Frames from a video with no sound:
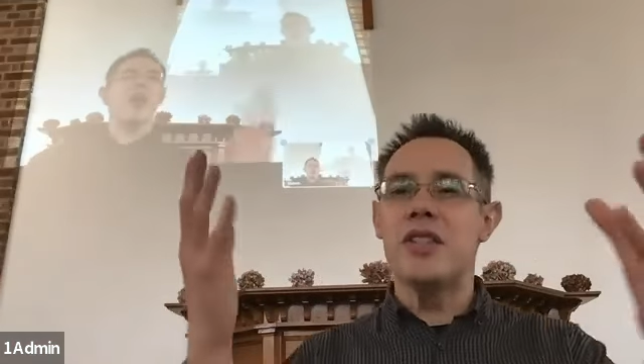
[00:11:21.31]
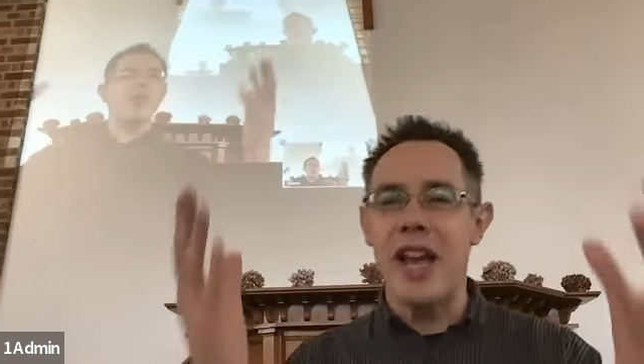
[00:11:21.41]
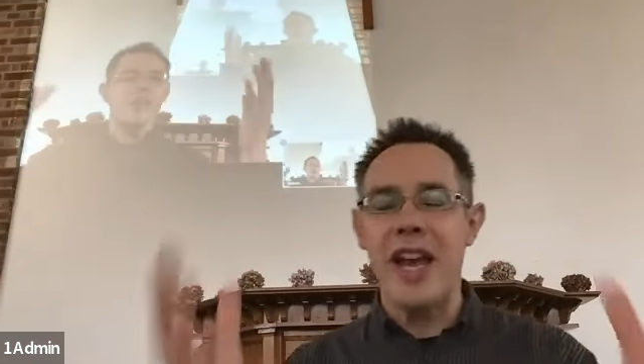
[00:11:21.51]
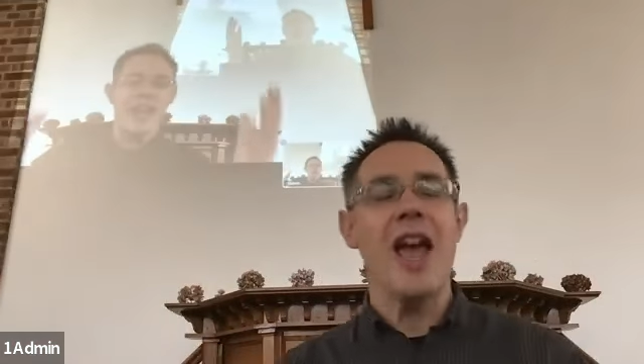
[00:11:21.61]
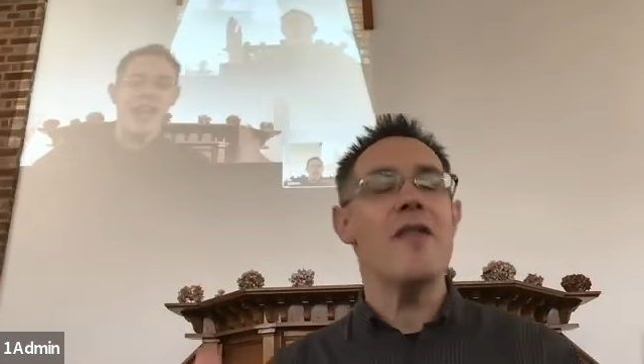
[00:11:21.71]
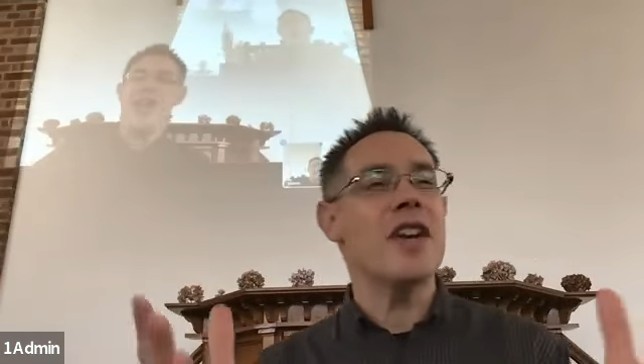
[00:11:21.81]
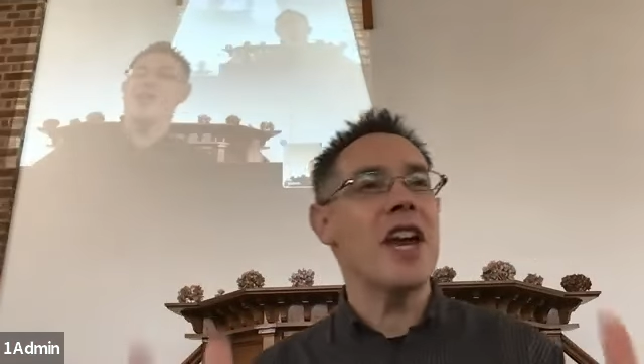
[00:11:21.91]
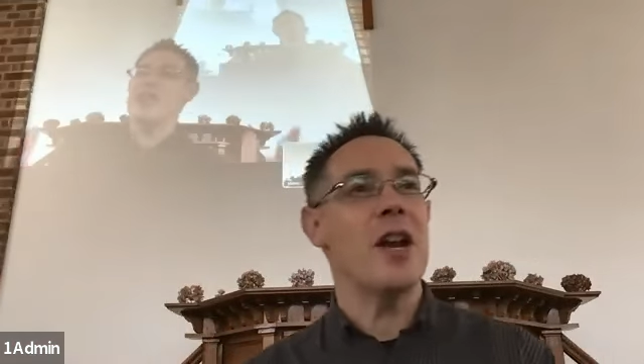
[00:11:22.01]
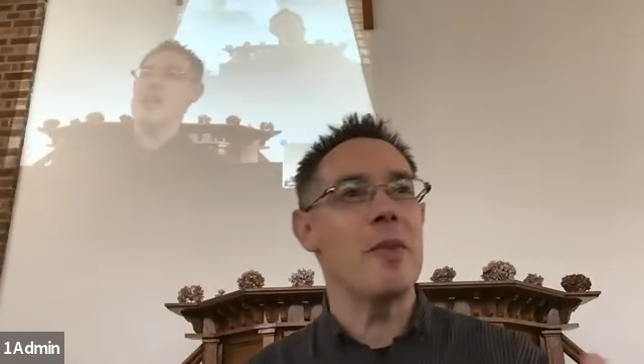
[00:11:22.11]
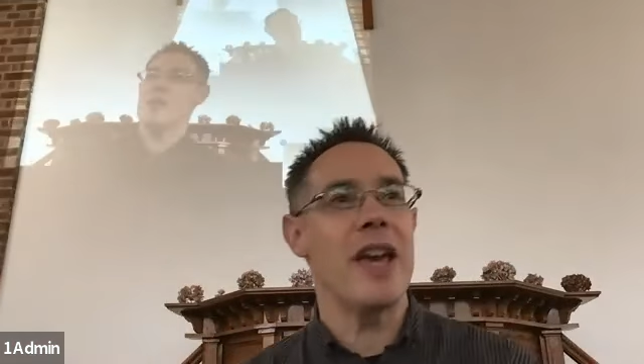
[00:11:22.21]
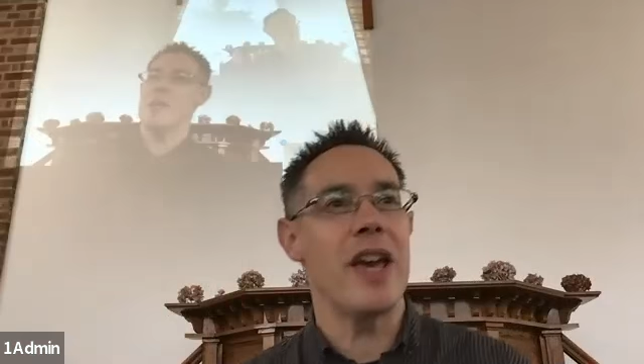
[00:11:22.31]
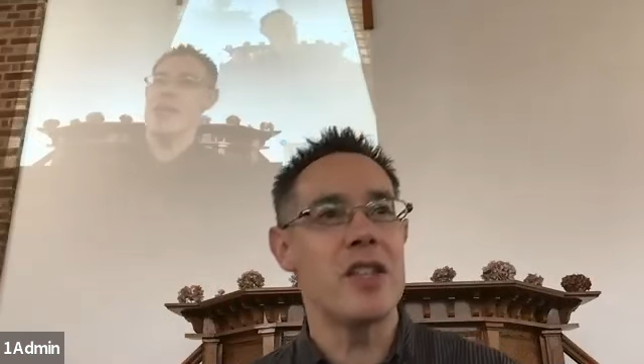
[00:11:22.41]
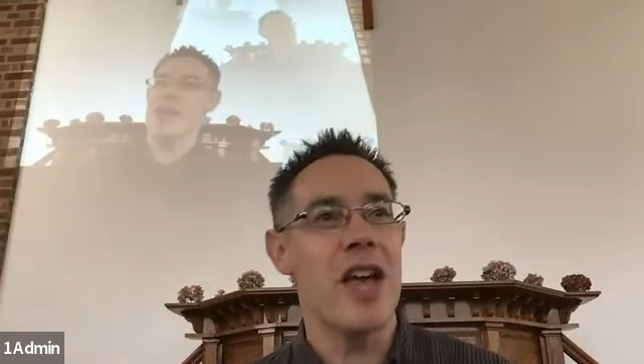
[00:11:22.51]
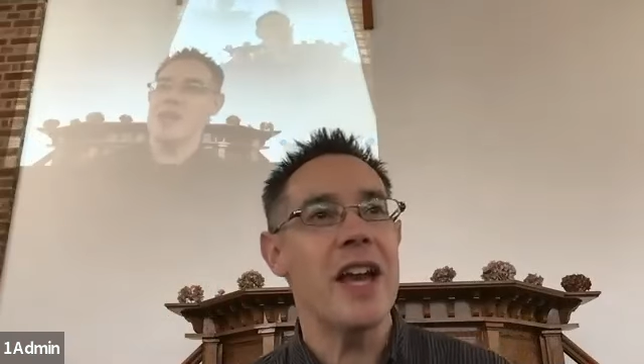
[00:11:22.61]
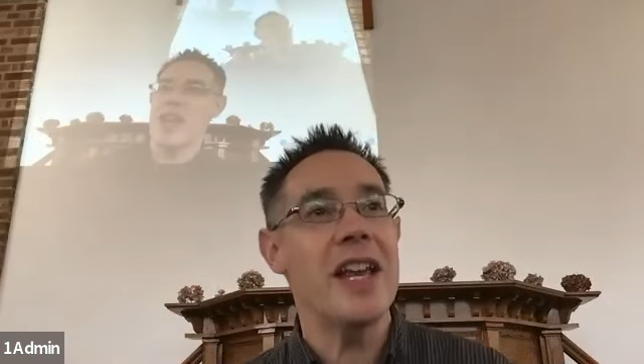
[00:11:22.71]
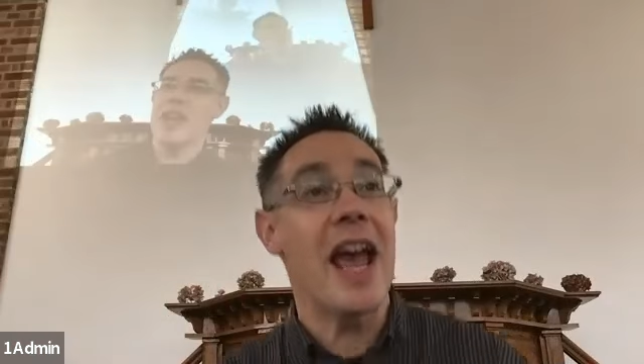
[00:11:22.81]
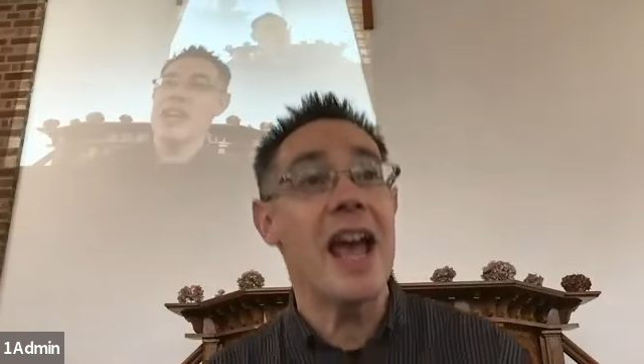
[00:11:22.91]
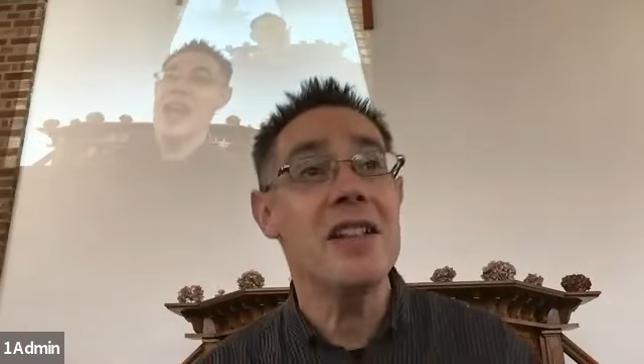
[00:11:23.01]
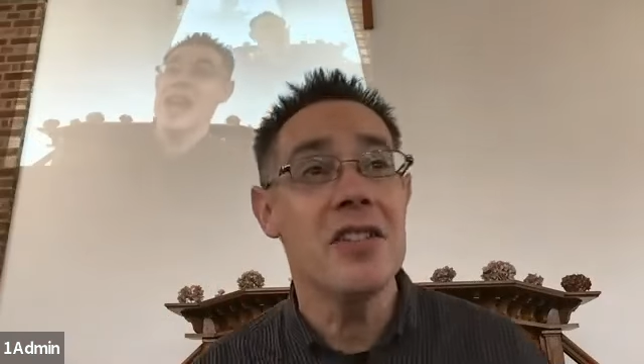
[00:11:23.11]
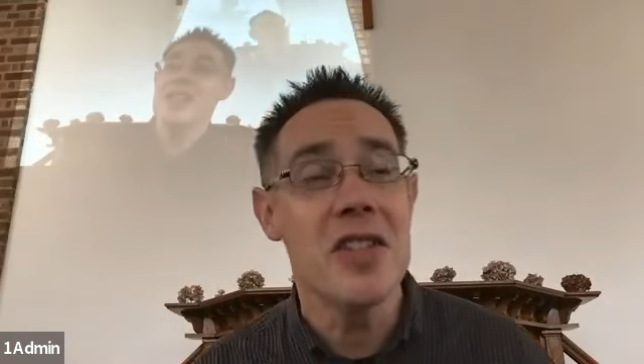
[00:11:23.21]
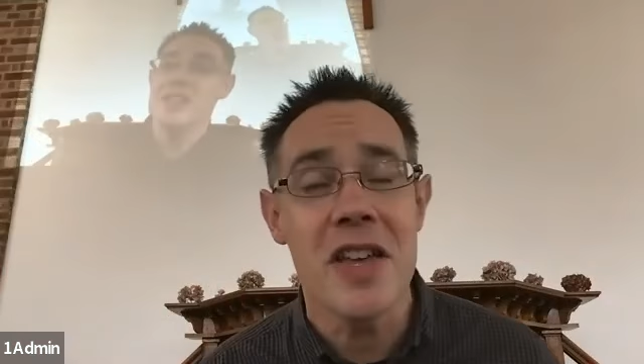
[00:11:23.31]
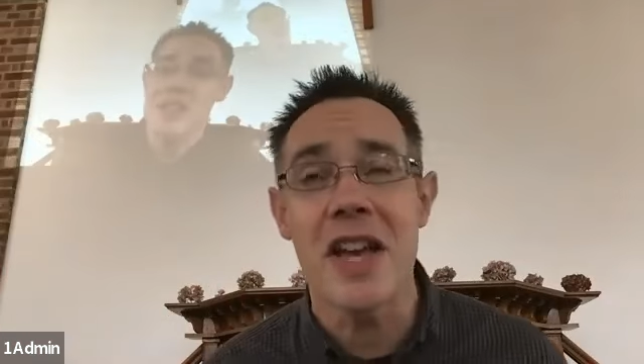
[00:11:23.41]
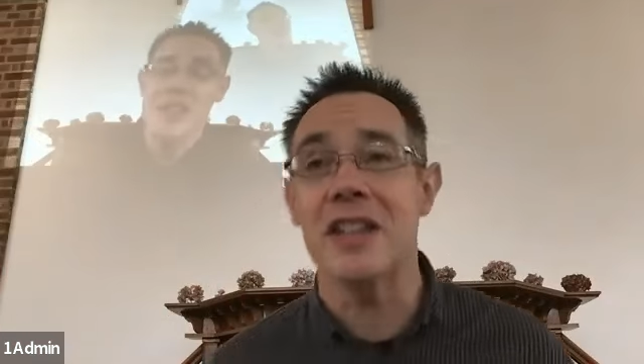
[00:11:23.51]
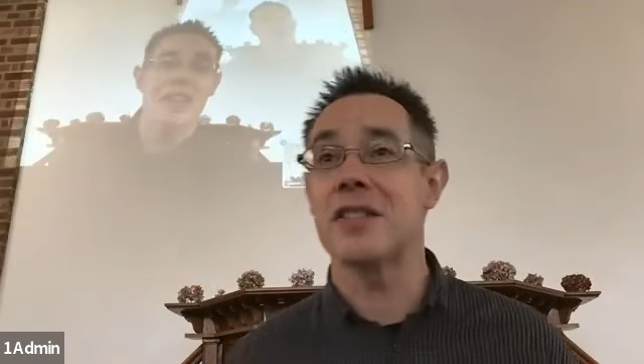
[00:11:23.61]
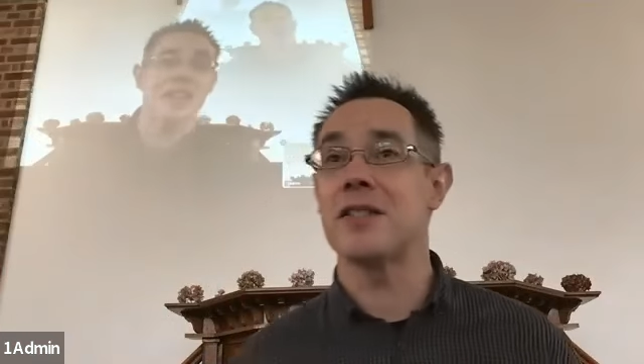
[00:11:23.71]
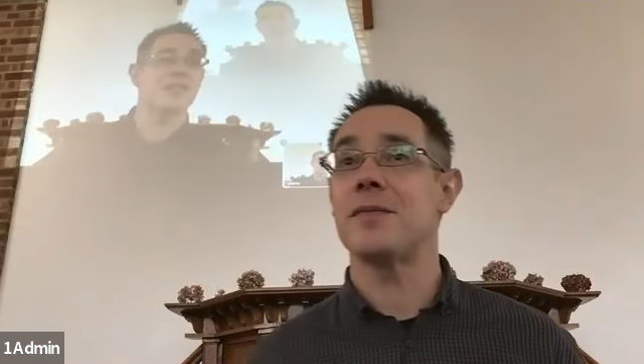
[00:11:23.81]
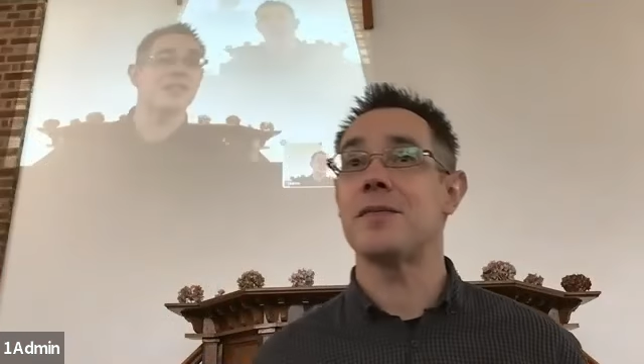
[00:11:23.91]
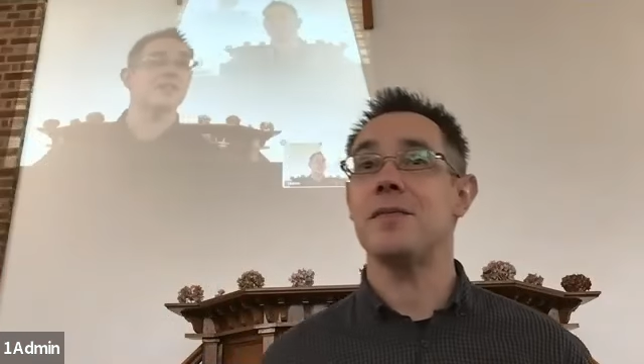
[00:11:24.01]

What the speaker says: is there ever going to be any end to this?